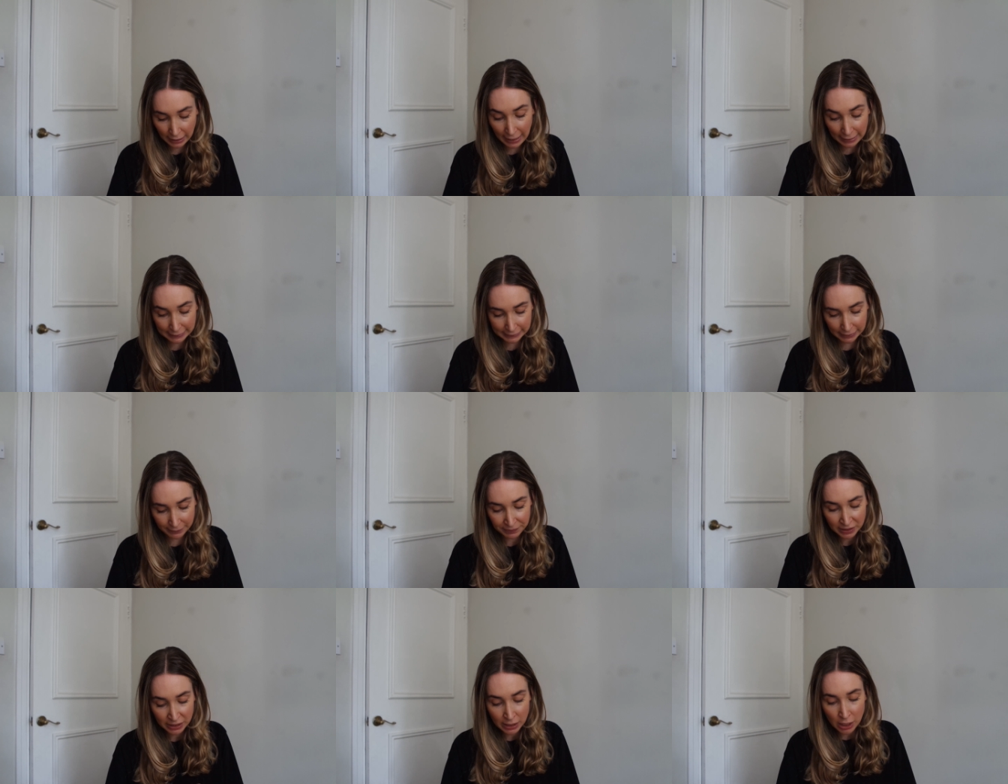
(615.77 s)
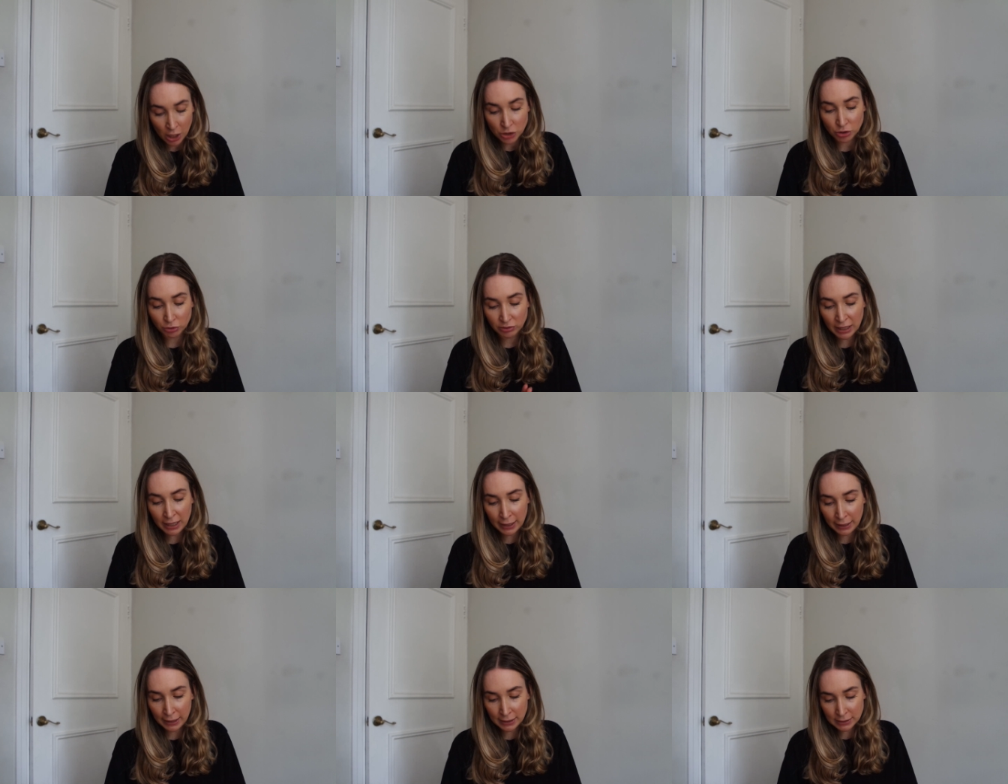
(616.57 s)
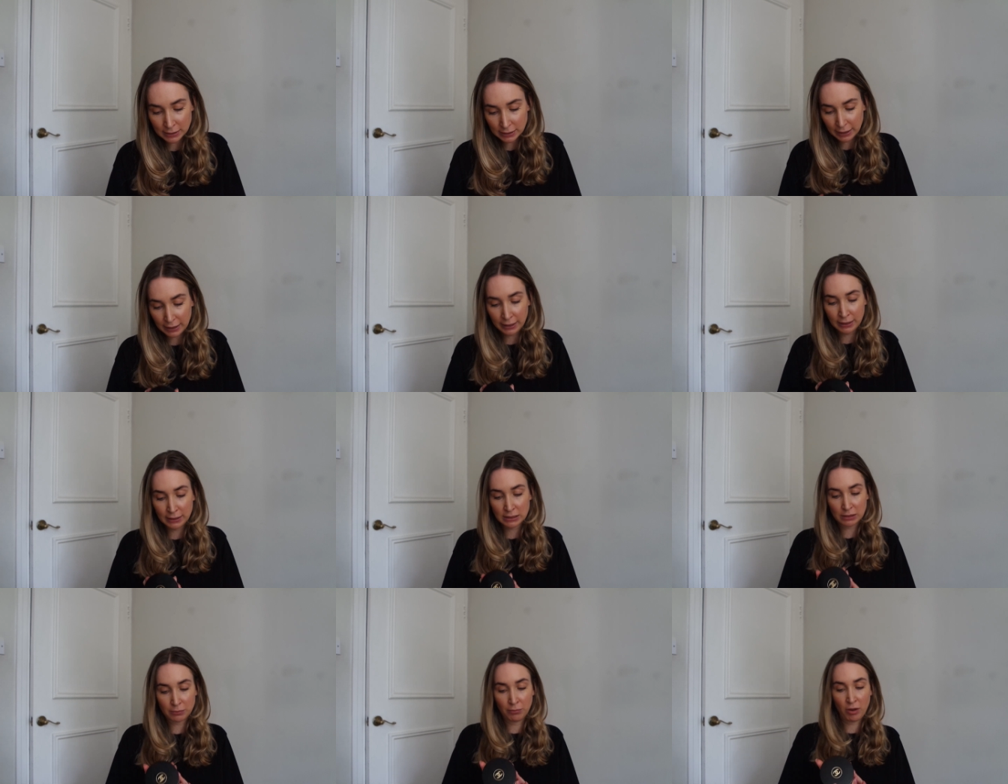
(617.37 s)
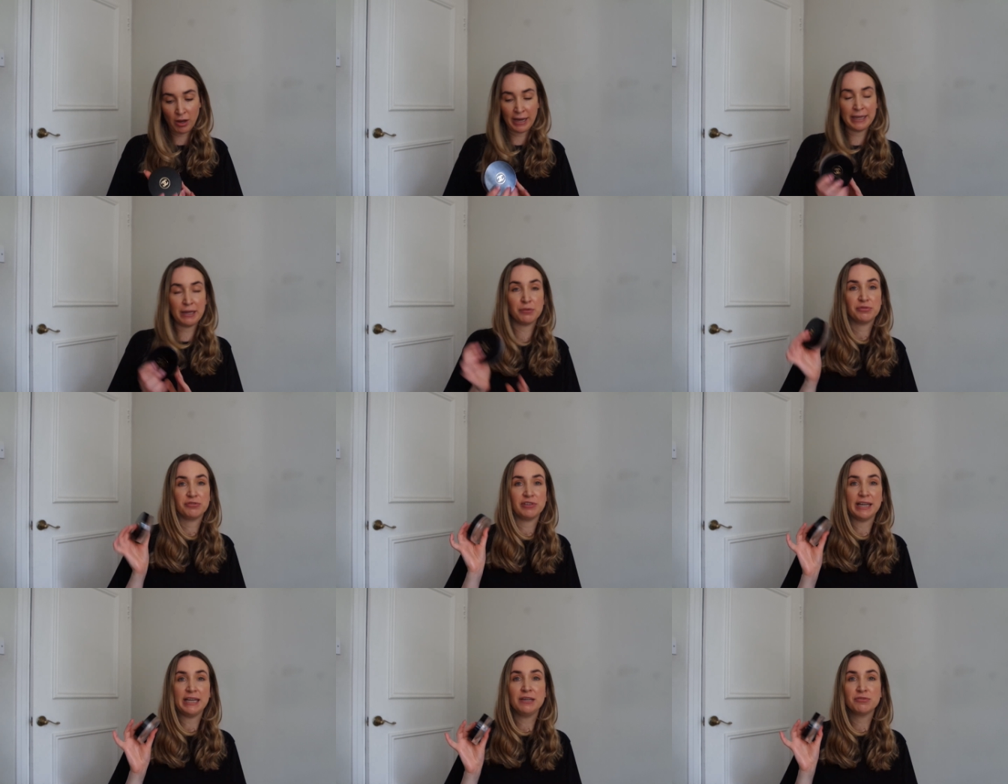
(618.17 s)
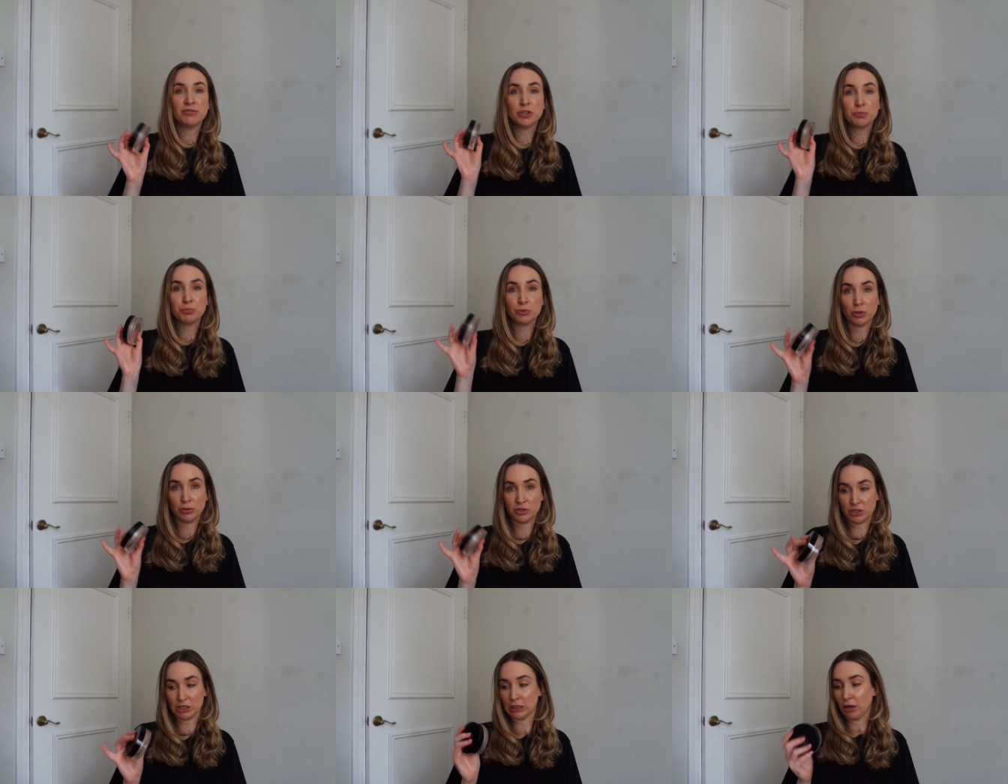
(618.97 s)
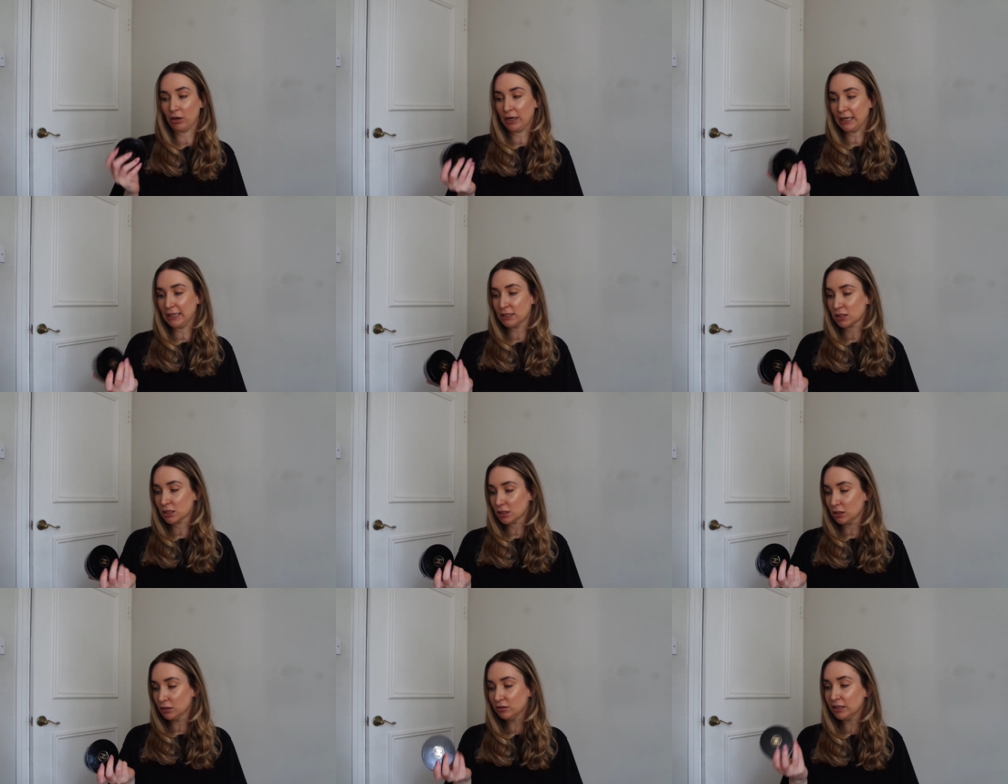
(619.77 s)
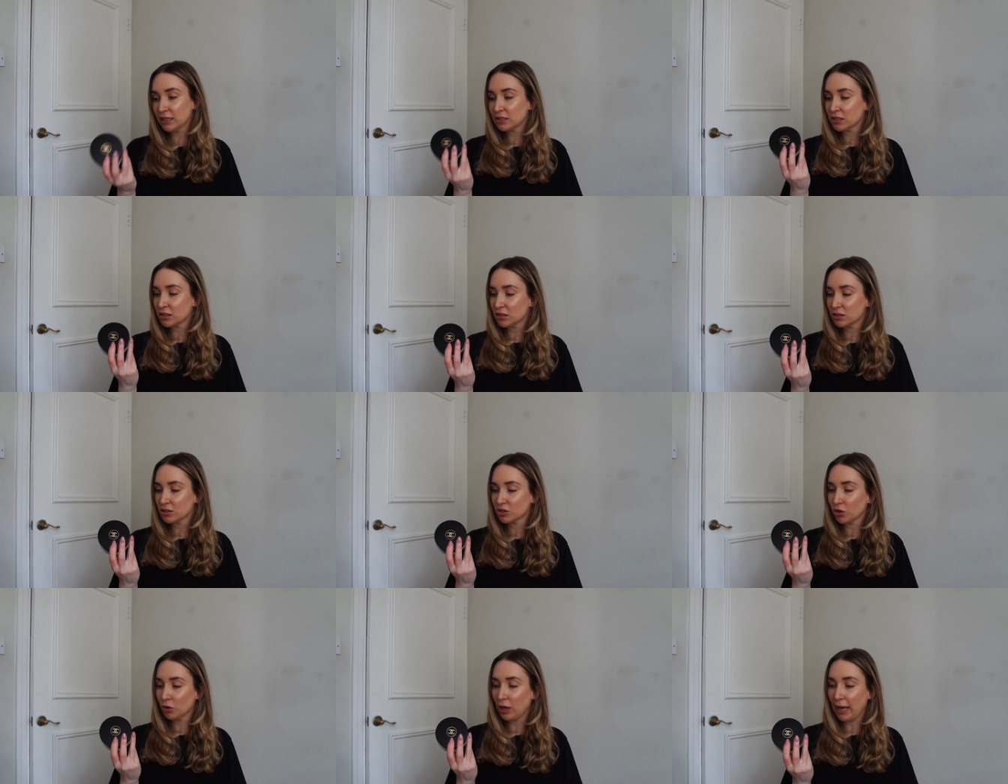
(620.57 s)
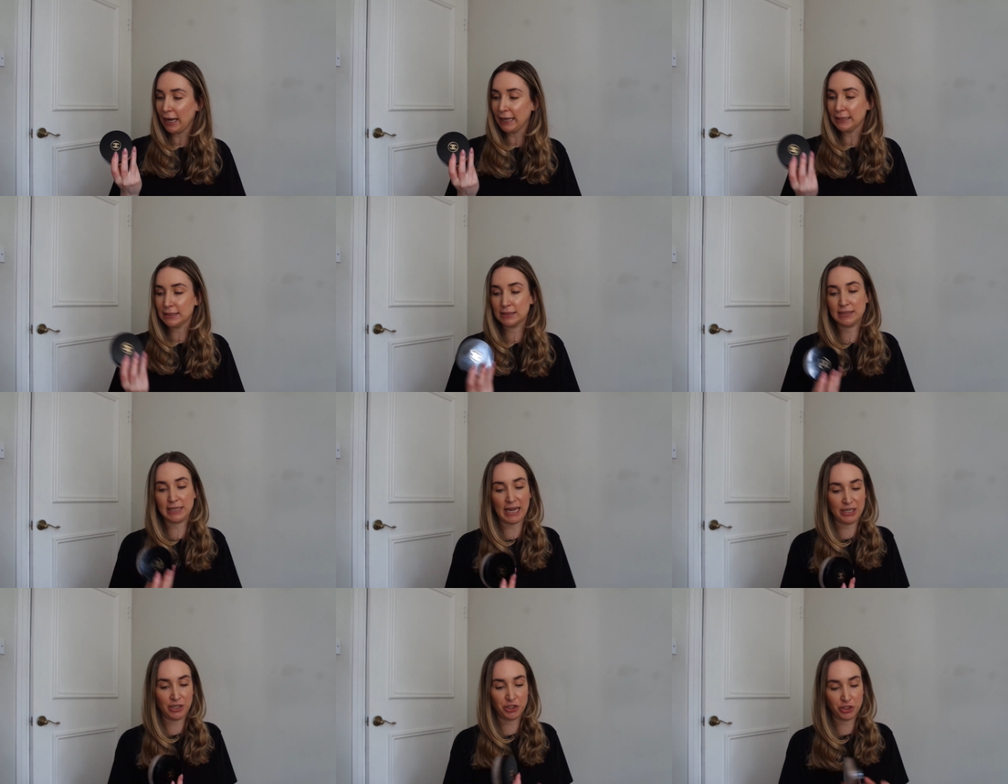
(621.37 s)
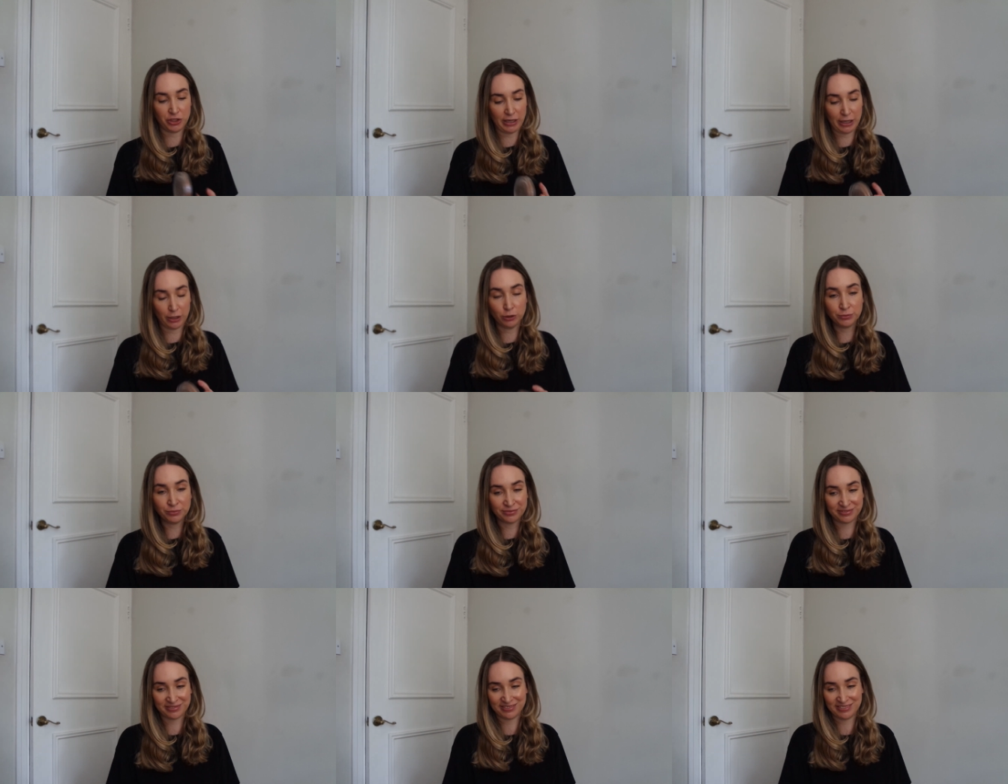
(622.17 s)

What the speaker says: Yeah. So this is my favorite bronzer, guys. This is the Soleil 10 Chanel.